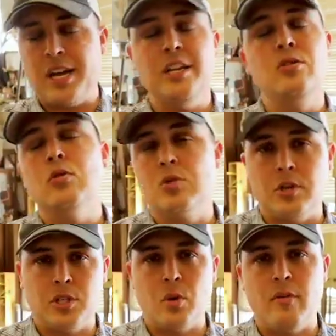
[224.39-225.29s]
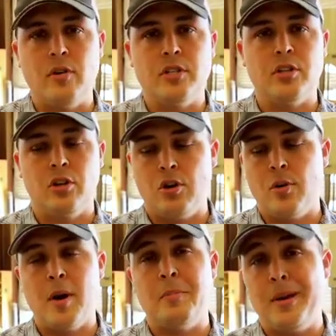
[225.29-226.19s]
any tools whatsoever is to
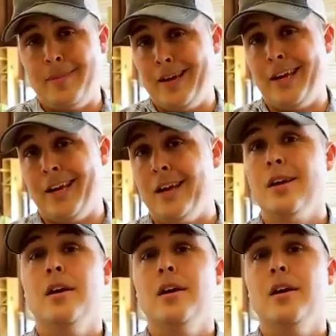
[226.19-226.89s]
learn about PPE.